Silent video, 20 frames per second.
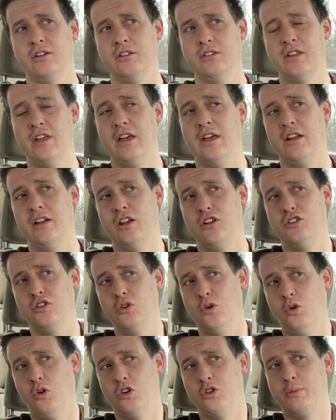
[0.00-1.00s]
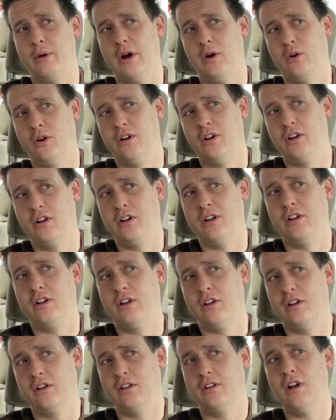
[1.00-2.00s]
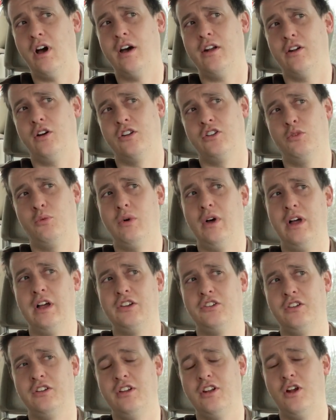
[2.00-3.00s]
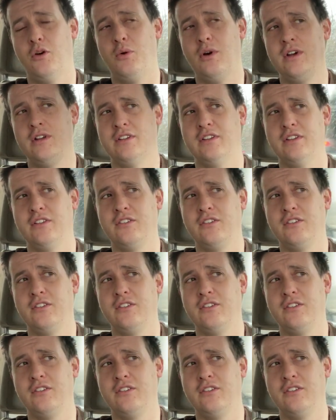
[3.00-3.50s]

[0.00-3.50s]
than a 2 horsepower not 100. Well, actually, you know what?